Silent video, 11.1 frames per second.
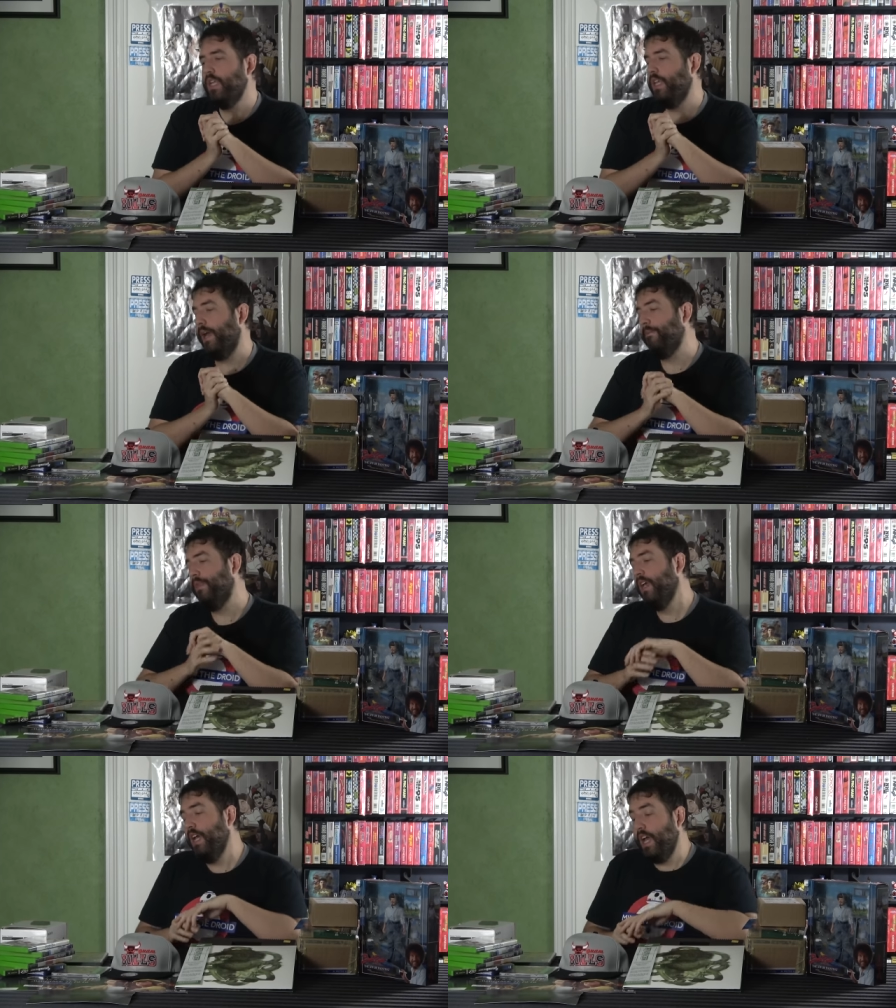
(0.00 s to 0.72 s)
yeah.
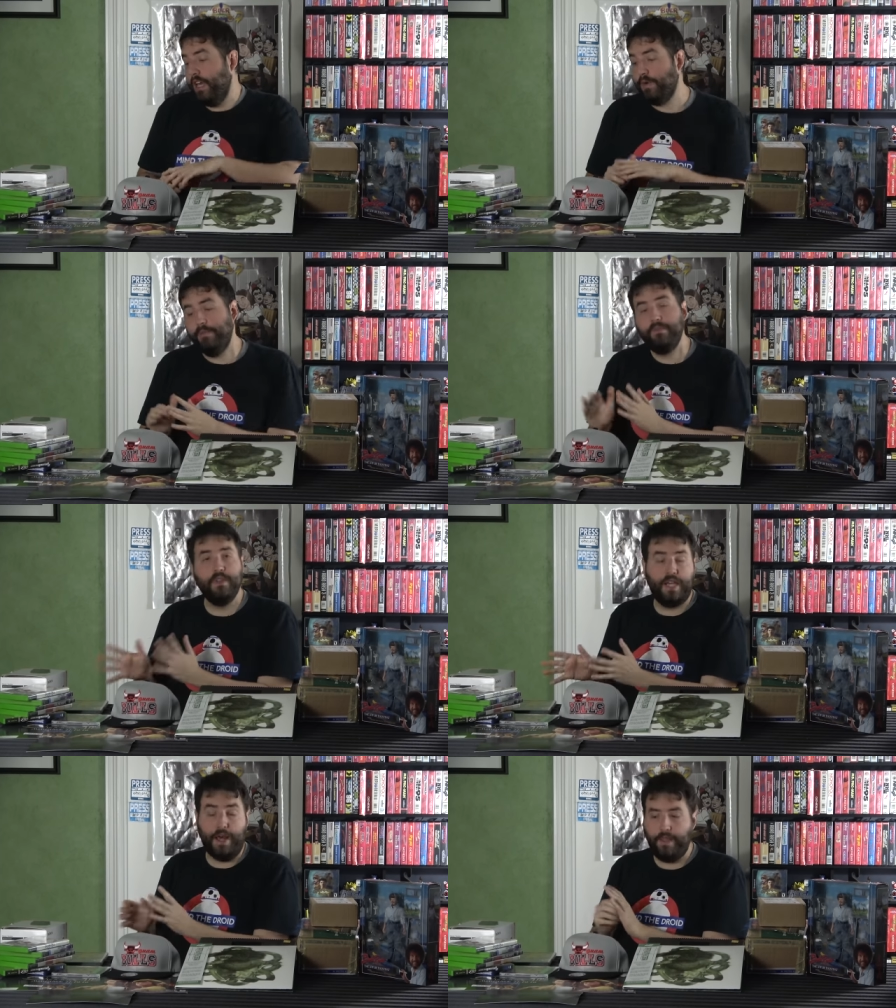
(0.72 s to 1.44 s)
Anyway,
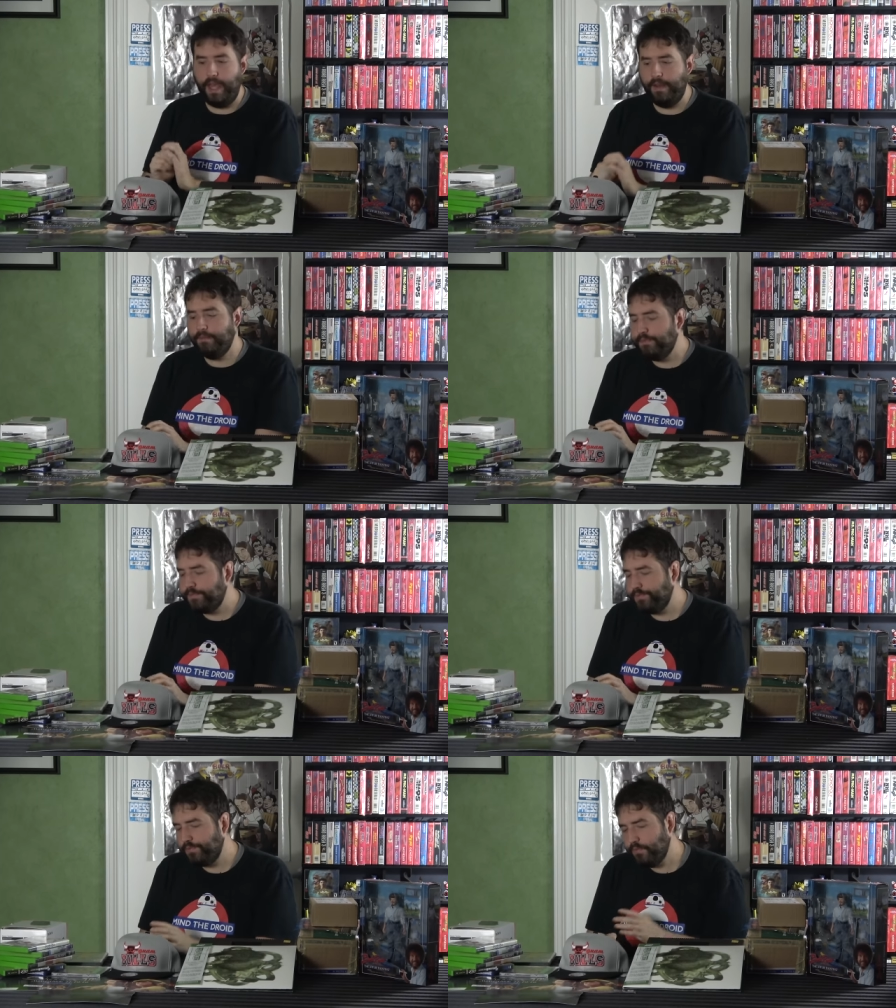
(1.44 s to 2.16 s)
got that.
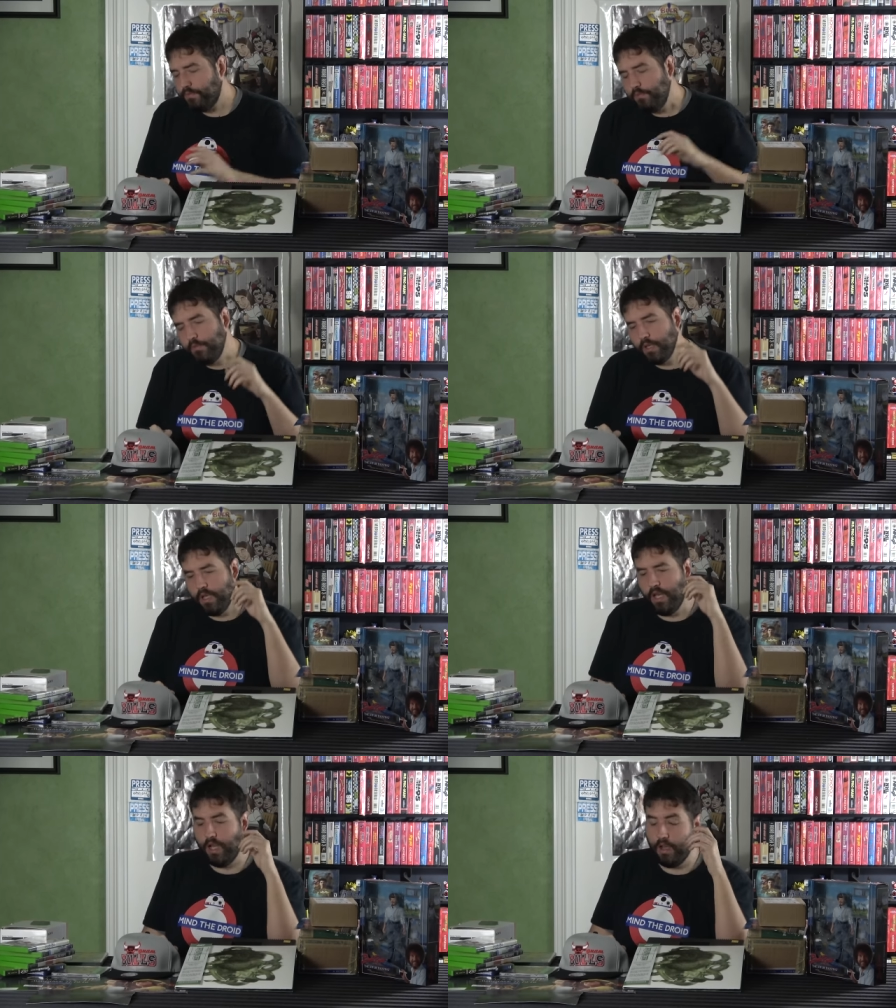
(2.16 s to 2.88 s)

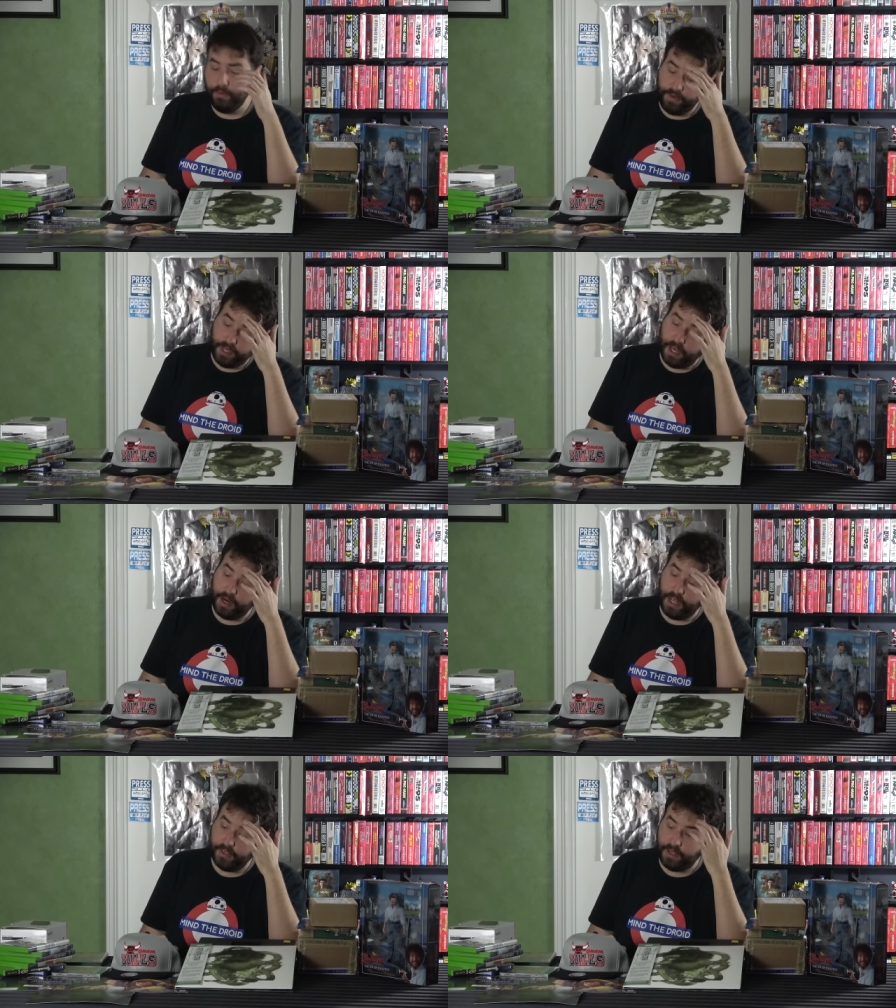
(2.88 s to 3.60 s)
Uh, moving
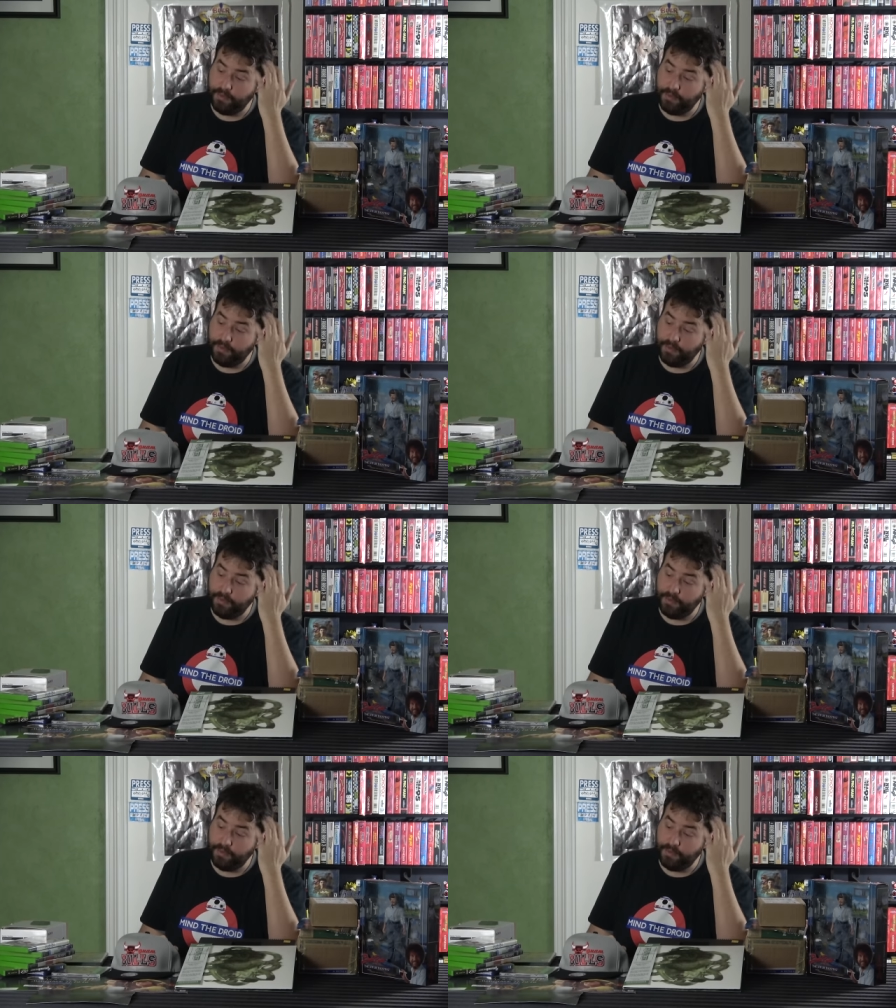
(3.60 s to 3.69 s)
on, as I